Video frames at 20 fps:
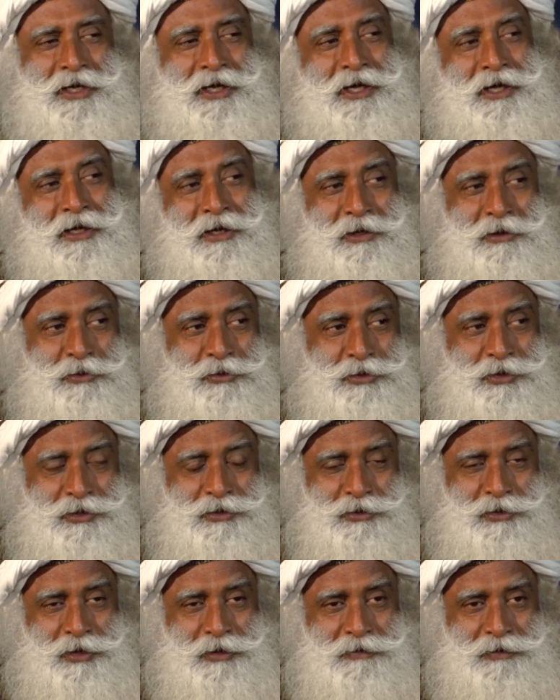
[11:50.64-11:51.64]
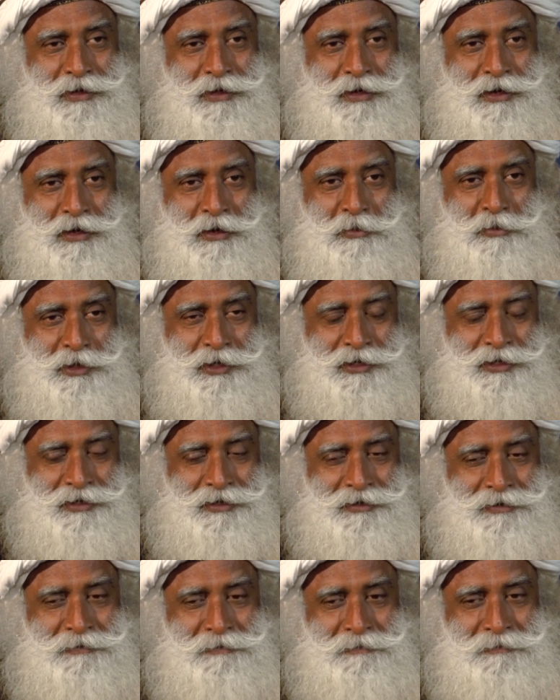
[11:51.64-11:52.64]
I, you said you have an army.
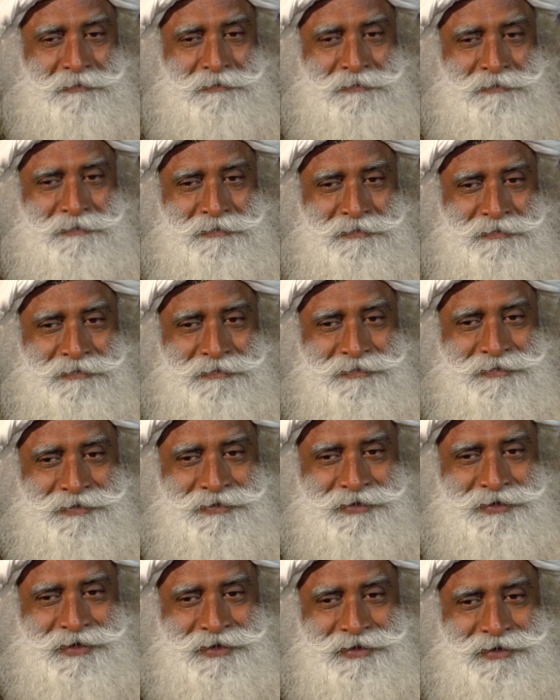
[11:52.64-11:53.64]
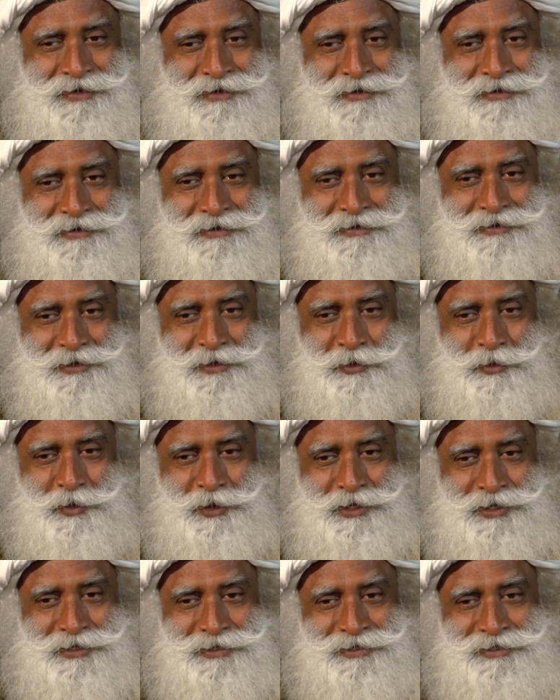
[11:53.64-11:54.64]
I heard that
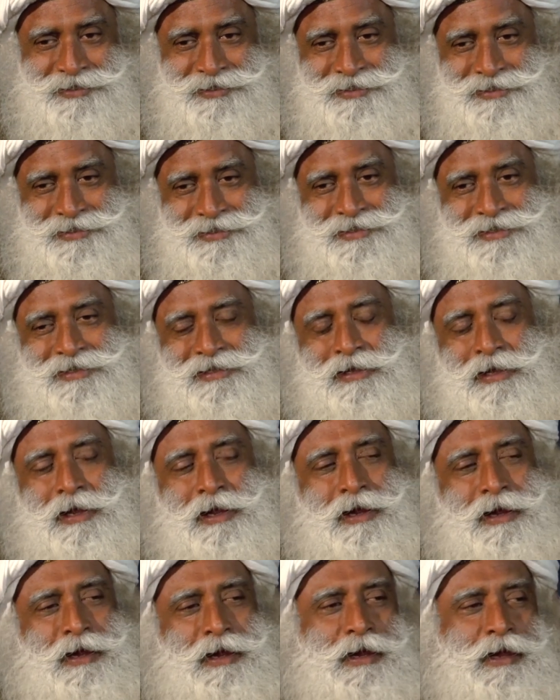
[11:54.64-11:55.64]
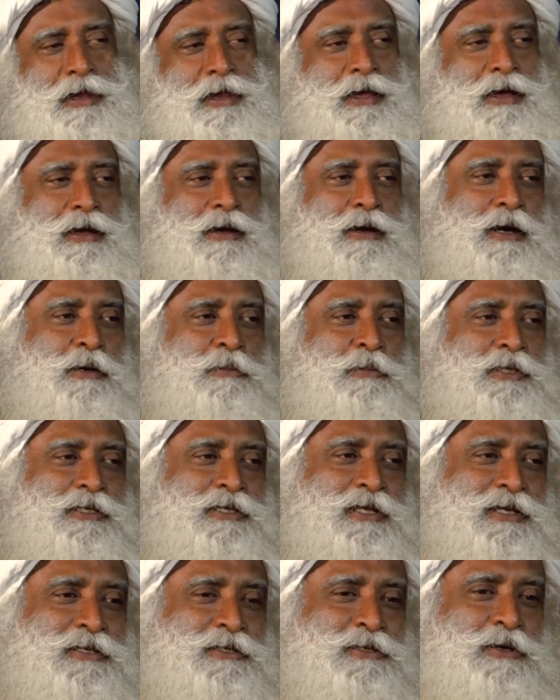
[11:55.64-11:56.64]
word. Army
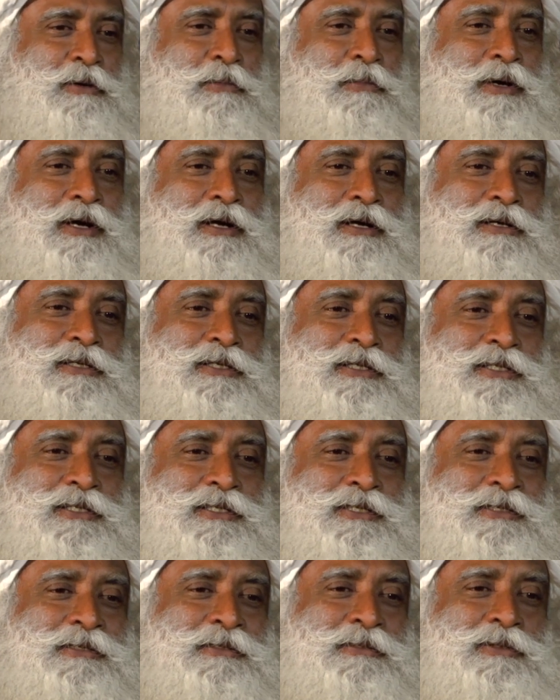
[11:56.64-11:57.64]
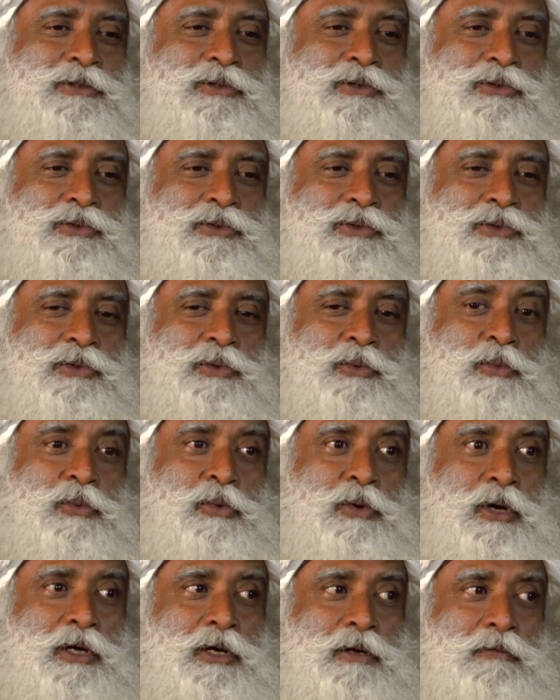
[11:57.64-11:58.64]
takes commands.
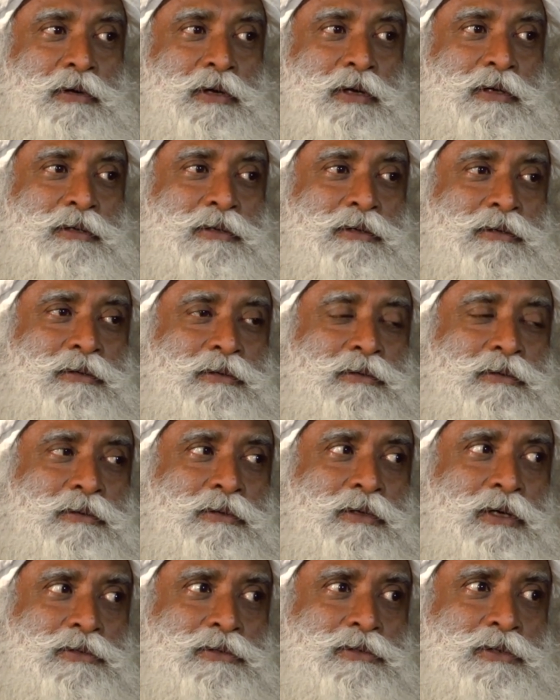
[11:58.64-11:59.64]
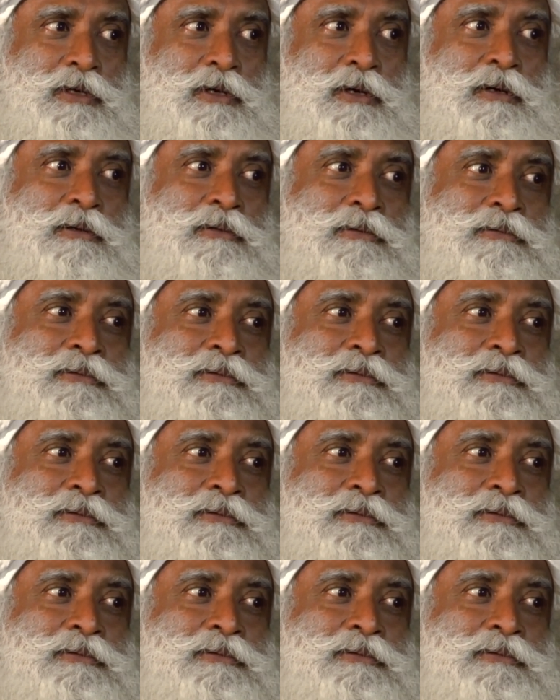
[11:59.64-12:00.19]
Whatever, yes sir.